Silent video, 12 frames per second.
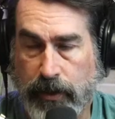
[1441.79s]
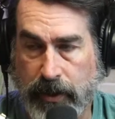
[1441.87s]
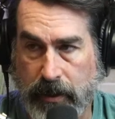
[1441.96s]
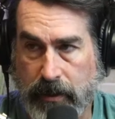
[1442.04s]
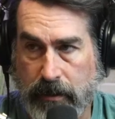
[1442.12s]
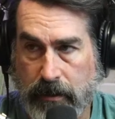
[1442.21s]

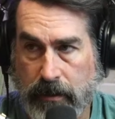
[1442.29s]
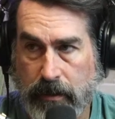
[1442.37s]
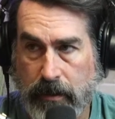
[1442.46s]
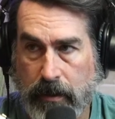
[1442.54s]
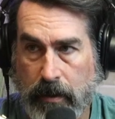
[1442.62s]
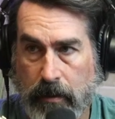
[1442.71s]
it
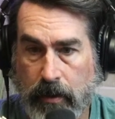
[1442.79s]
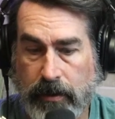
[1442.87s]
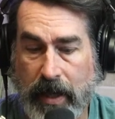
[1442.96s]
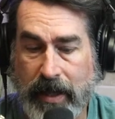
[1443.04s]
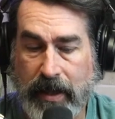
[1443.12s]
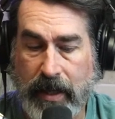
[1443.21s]
because
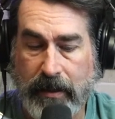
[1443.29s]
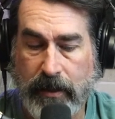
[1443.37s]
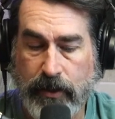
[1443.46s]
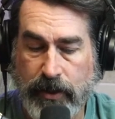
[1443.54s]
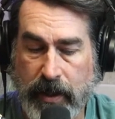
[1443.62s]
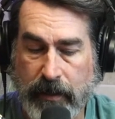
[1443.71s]
I think the
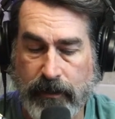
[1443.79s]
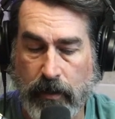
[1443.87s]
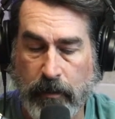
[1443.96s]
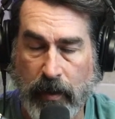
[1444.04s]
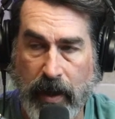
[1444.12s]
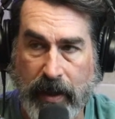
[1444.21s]
Chiefs are
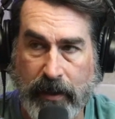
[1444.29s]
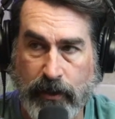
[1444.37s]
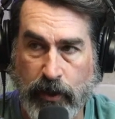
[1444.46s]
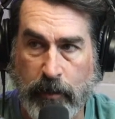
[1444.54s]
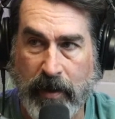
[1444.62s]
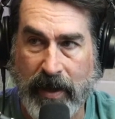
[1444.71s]
playing in
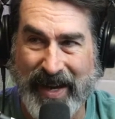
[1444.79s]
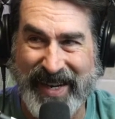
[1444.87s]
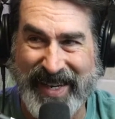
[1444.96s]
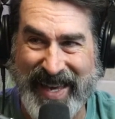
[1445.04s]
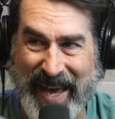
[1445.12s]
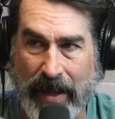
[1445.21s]
Germany
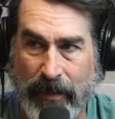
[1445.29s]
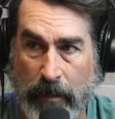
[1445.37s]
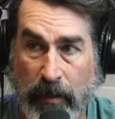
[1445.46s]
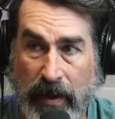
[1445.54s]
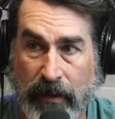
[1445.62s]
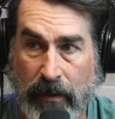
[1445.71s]
again. They
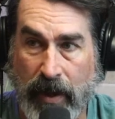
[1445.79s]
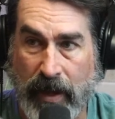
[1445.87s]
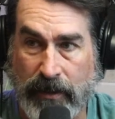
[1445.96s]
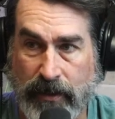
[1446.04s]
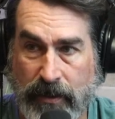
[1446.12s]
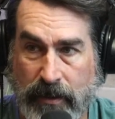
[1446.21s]
played there
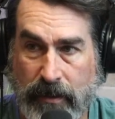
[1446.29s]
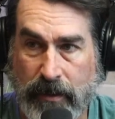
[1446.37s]
last year